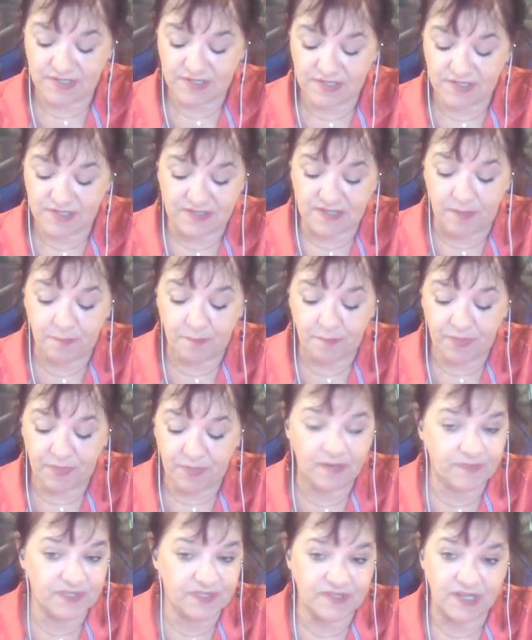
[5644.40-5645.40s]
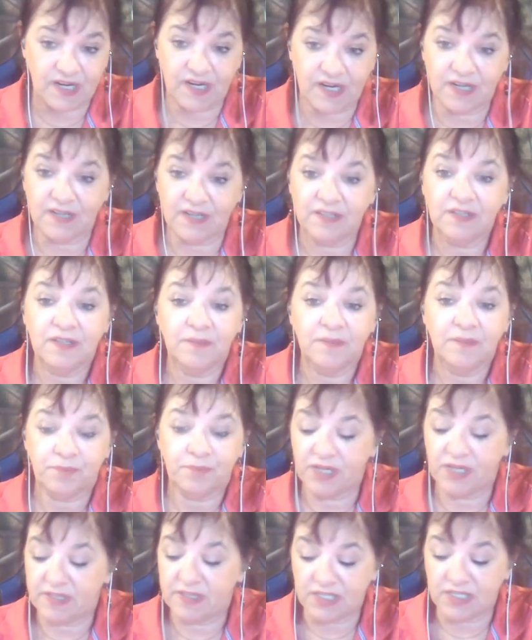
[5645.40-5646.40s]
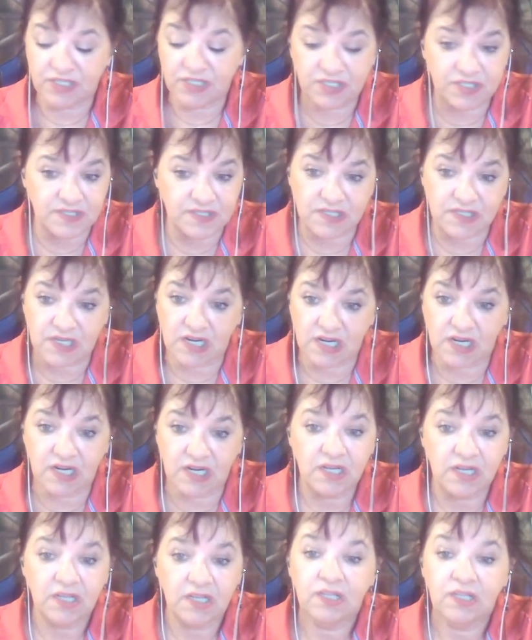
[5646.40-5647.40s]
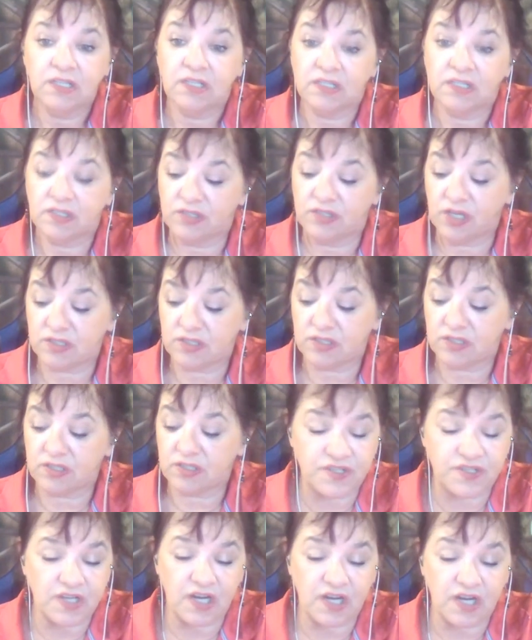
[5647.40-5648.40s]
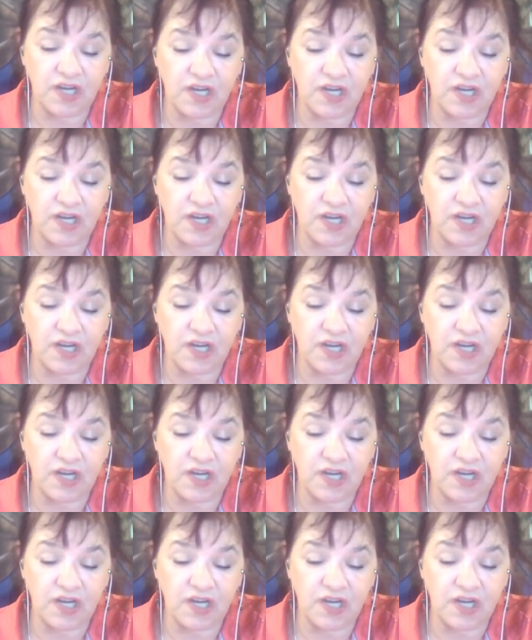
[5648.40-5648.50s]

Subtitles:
departments are, politicians are, doctors are.